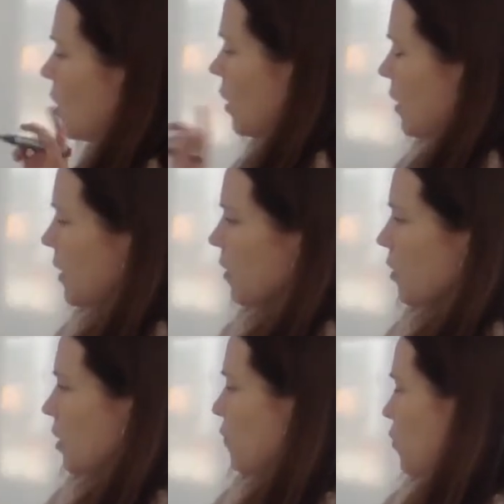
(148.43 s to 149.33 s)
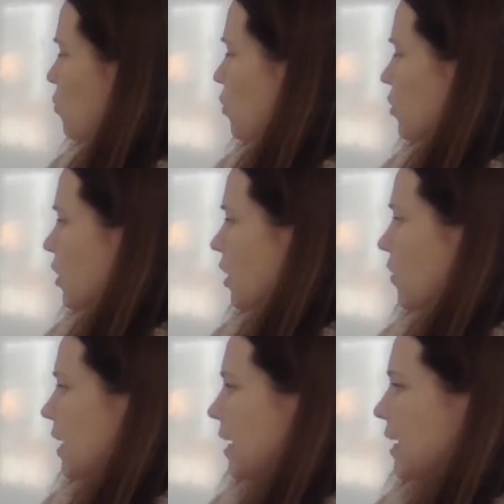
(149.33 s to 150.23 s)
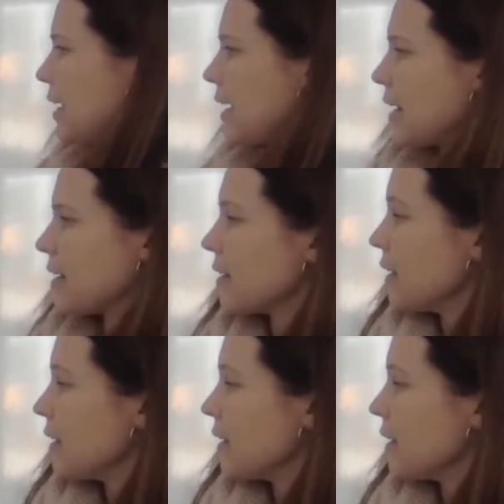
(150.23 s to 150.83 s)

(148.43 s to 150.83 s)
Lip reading: Now, if you want to go ahead and